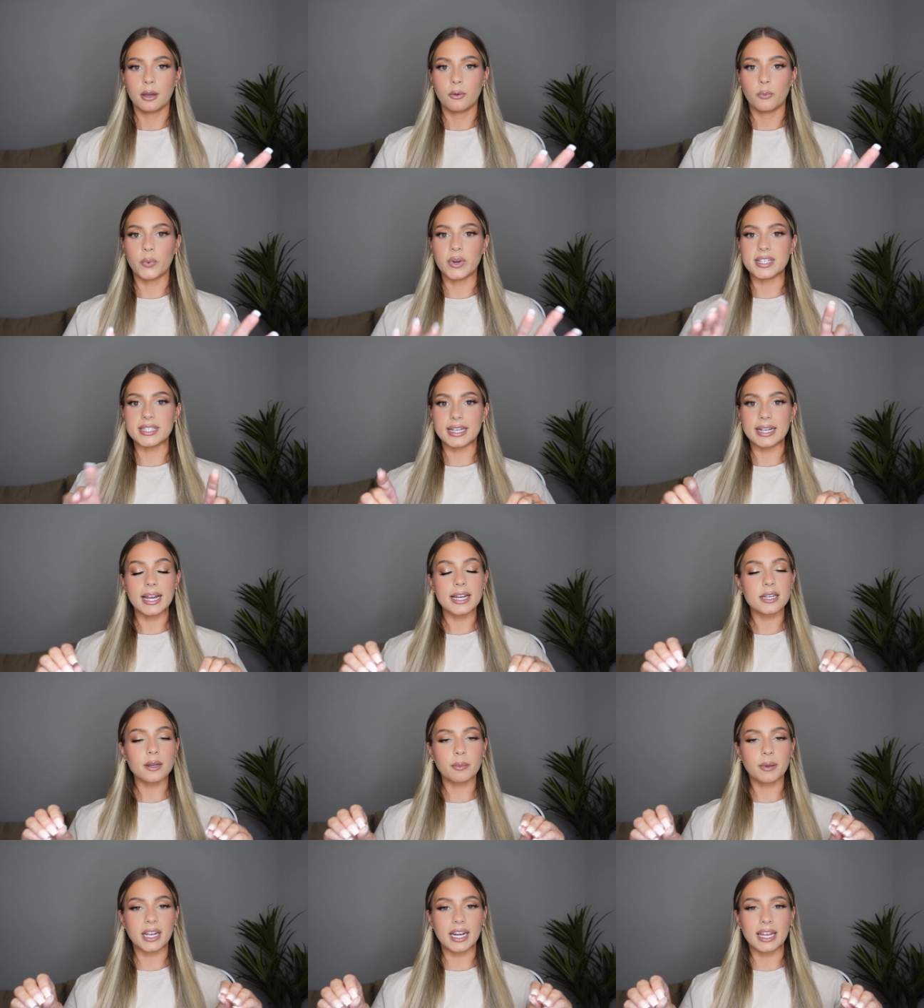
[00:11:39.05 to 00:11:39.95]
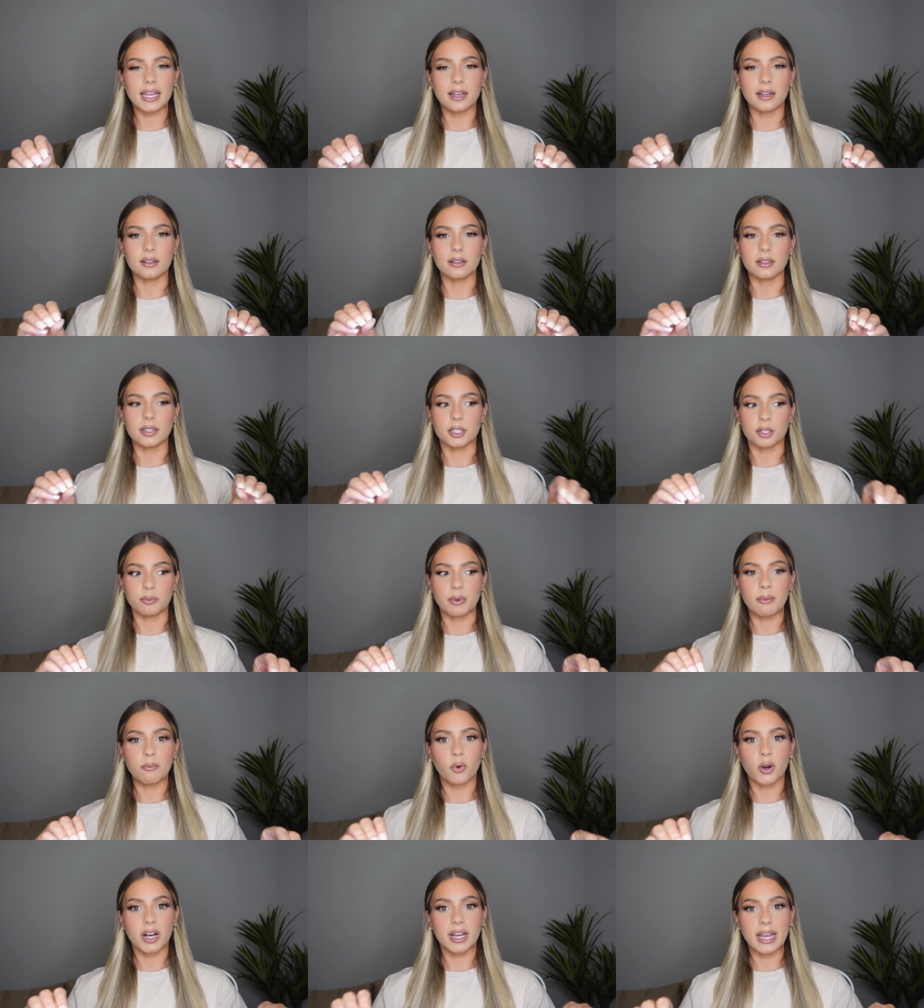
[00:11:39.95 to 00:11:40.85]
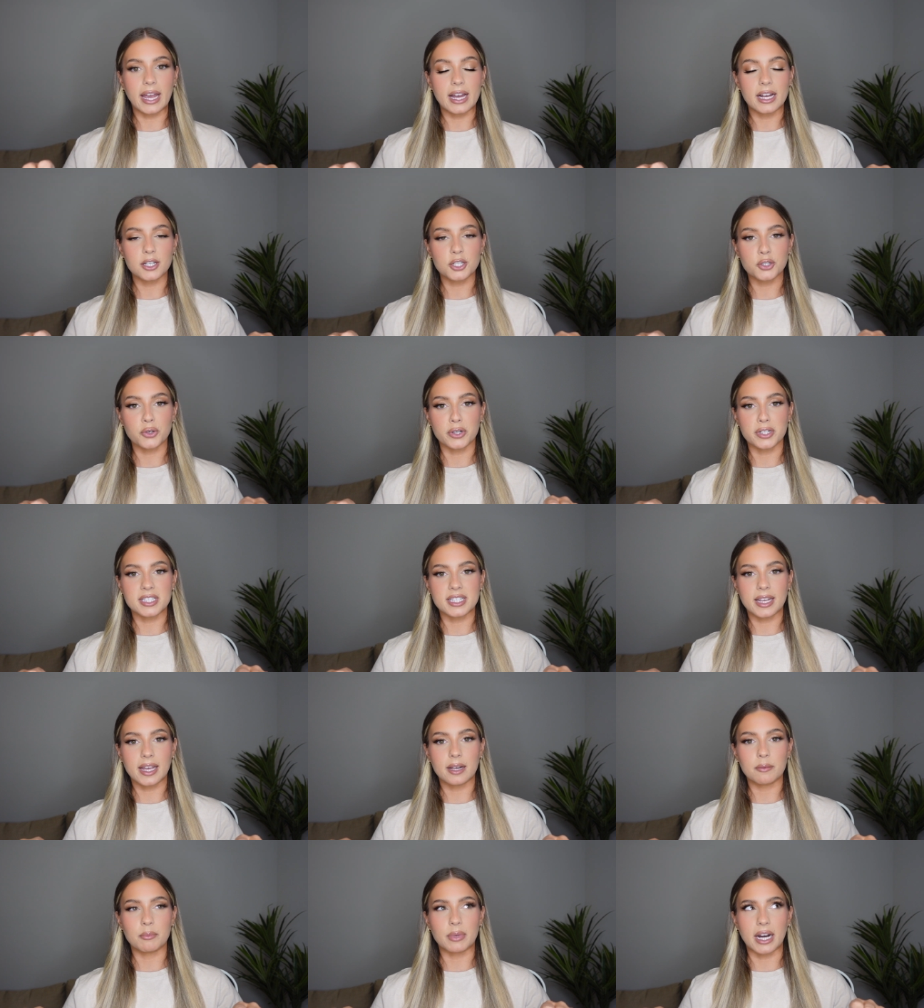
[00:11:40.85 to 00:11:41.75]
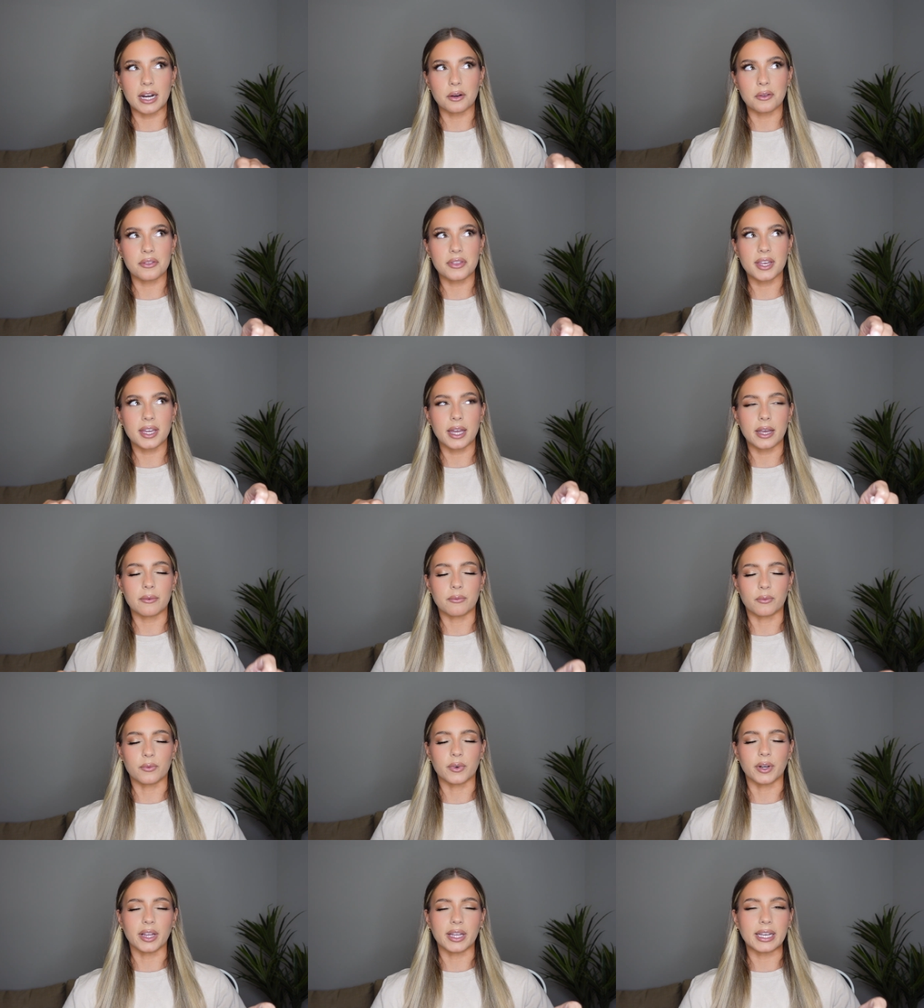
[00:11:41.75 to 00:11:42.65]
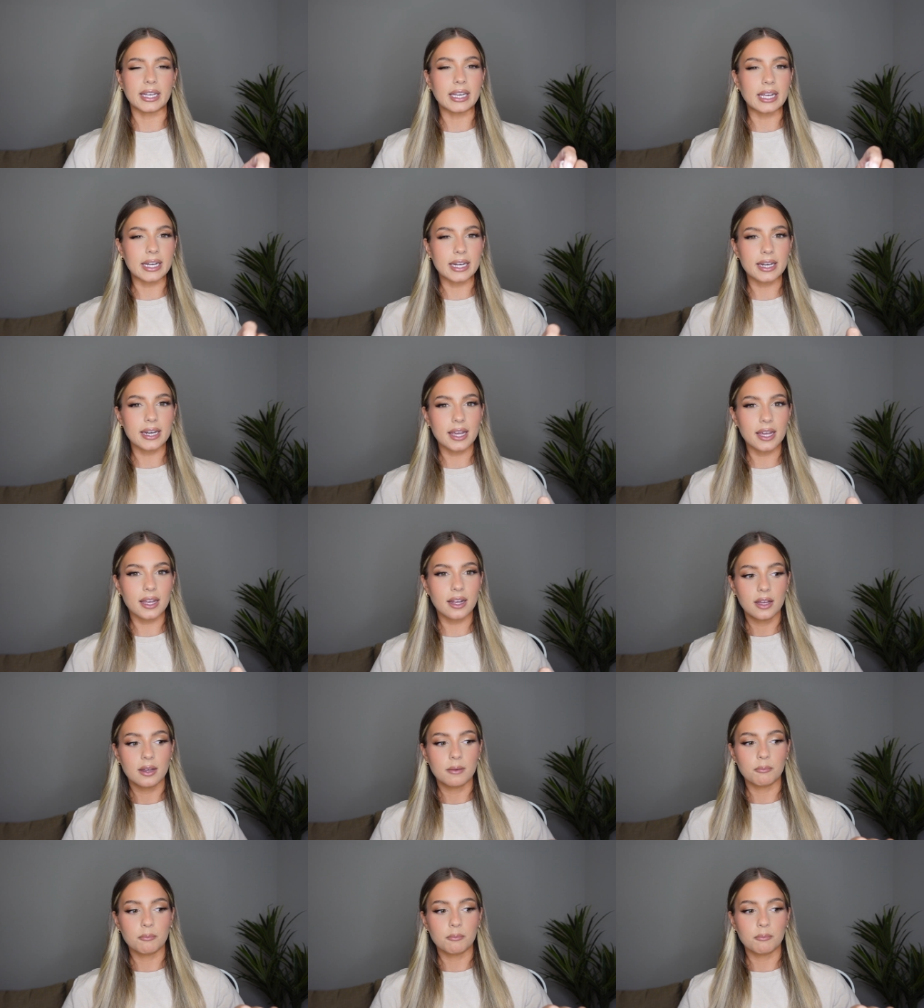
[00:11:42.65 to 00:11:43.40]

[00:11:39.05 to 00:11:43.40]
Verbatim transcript: We did end up getting a little bit more cash towards the end, but I don't think I really needed it.